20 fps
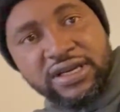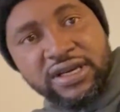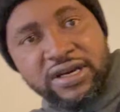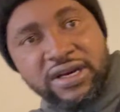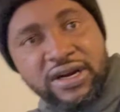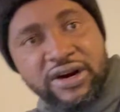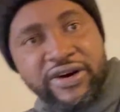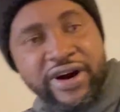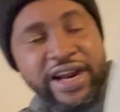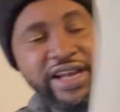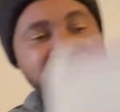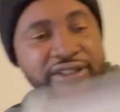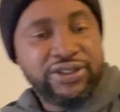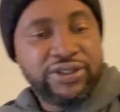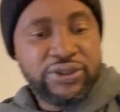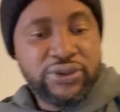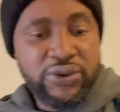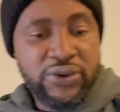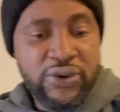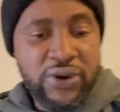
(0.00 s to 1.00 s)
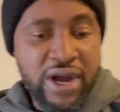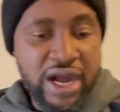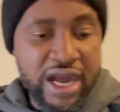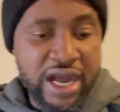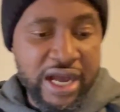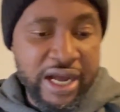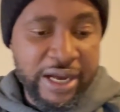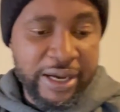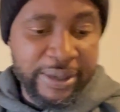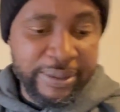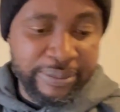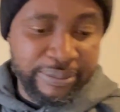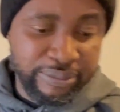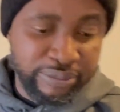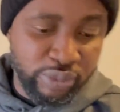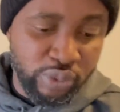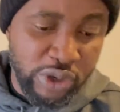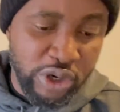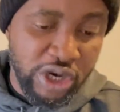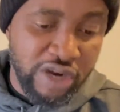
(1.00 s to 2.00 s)
All right. So
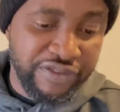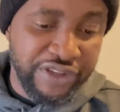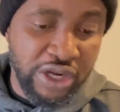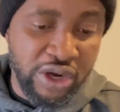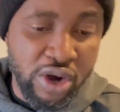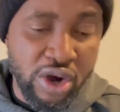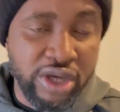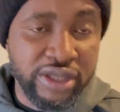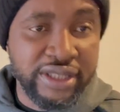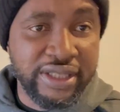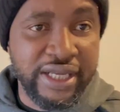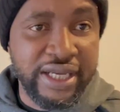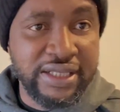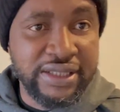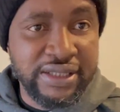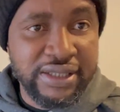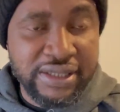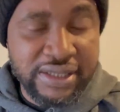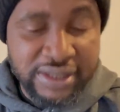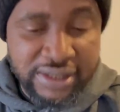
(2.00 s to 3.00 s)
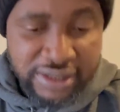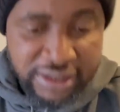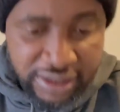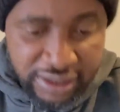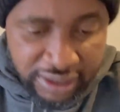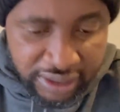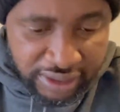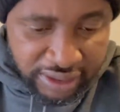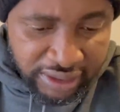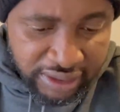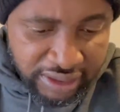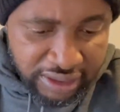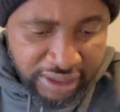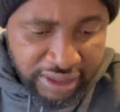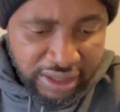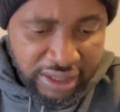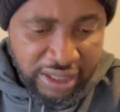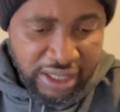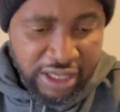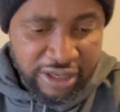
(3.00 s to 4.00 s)
one of the contents
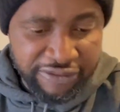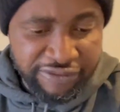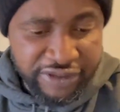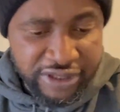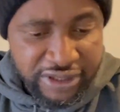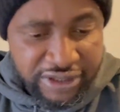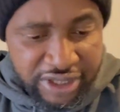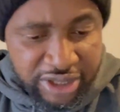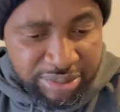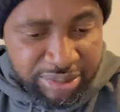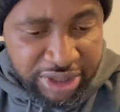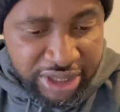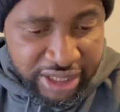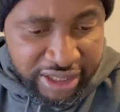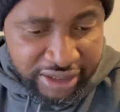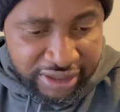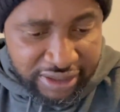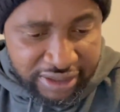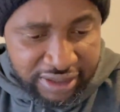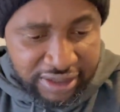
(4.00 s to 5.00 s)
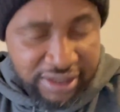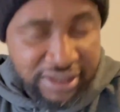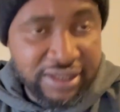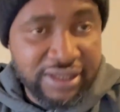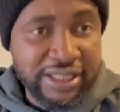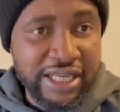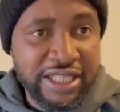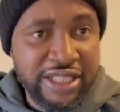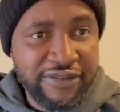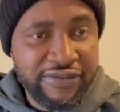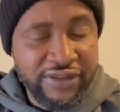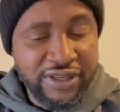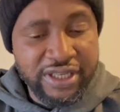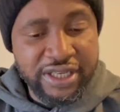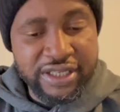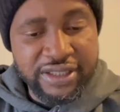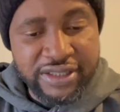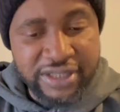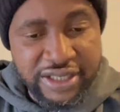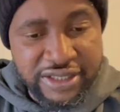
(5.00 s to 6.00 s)
of a DBS
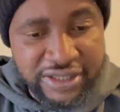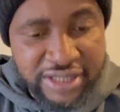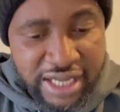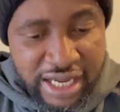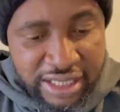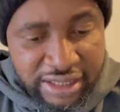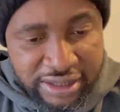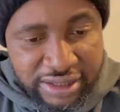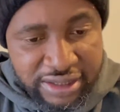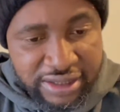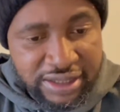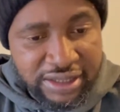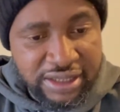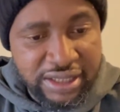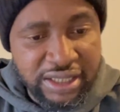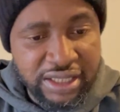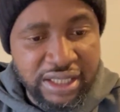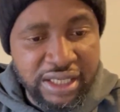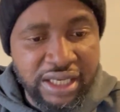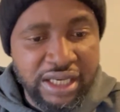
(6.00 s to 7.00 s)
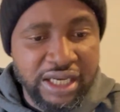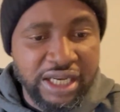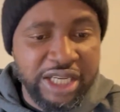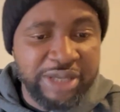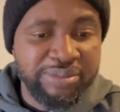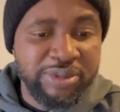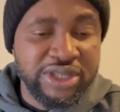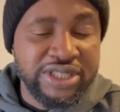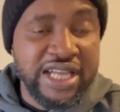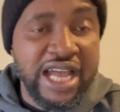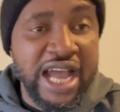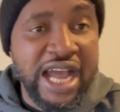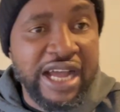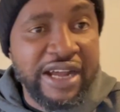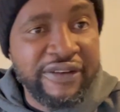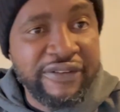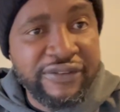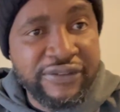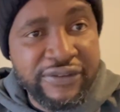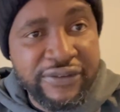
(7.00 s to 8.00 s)
certificate is that it must
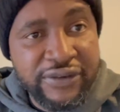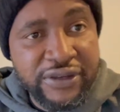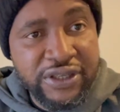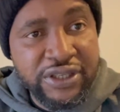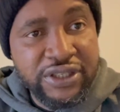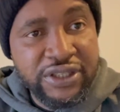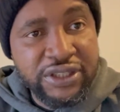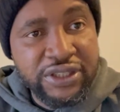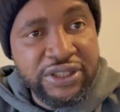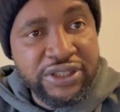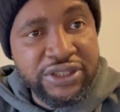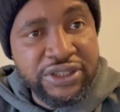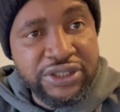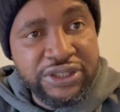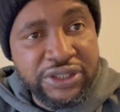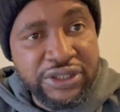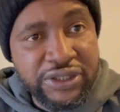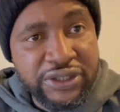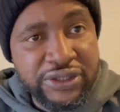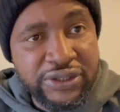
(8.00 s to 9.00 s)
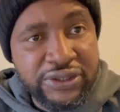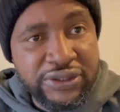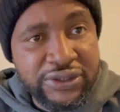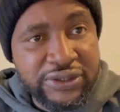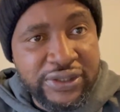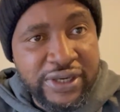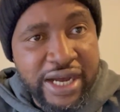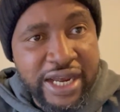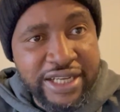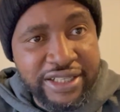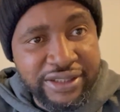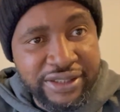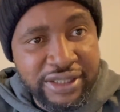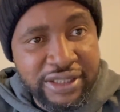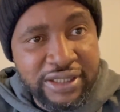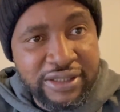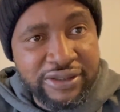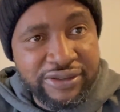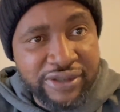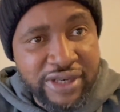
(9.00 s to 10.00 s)
have your
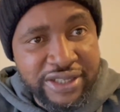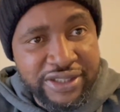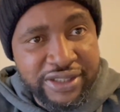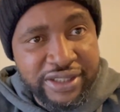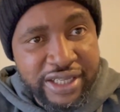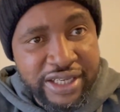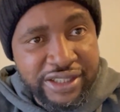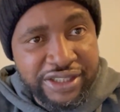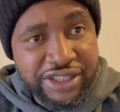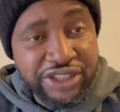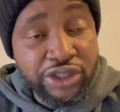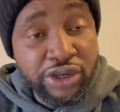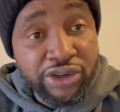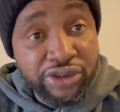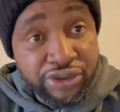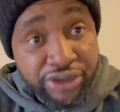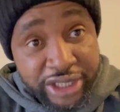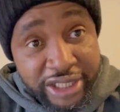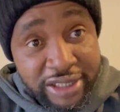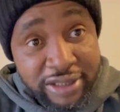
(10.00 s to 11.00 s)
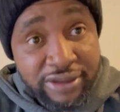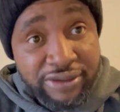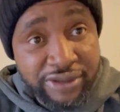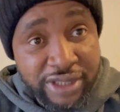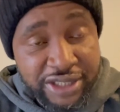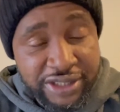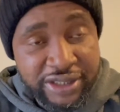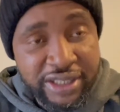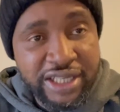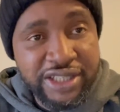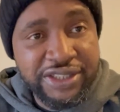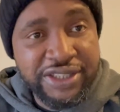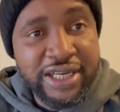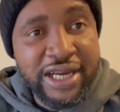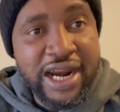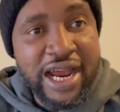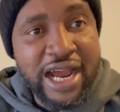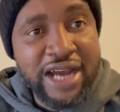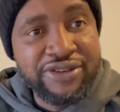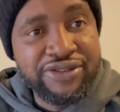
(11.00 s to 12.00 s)
ideal residential, your real
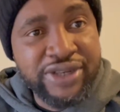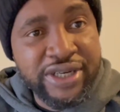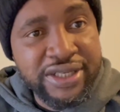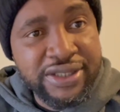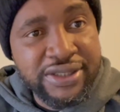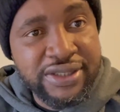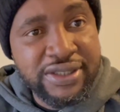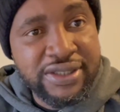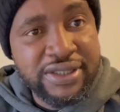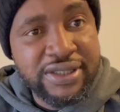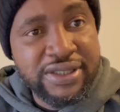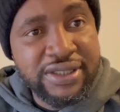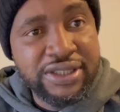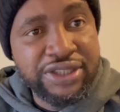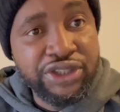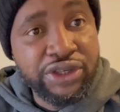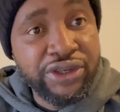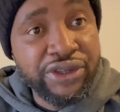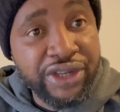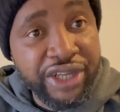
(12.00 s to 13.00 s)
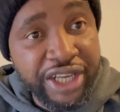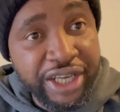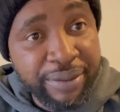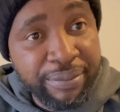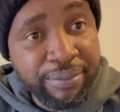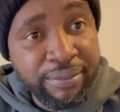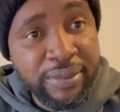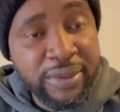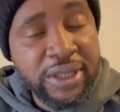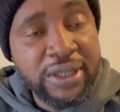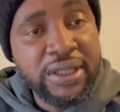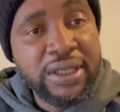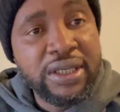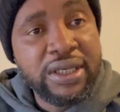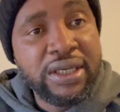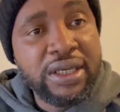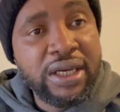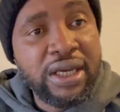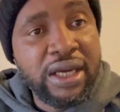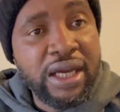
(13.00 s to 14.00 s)
residential address, your name,
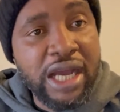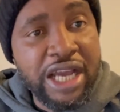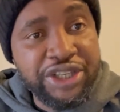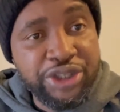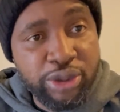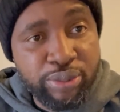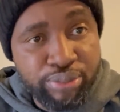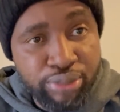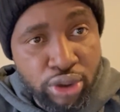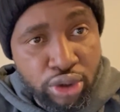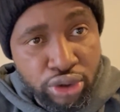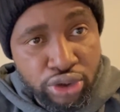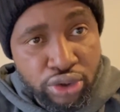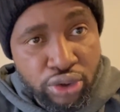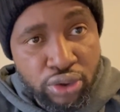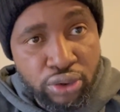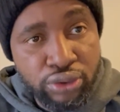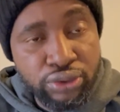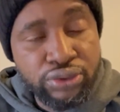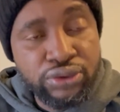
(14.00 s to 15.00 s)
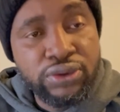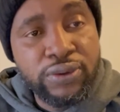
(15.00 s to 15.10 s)
and your postcode.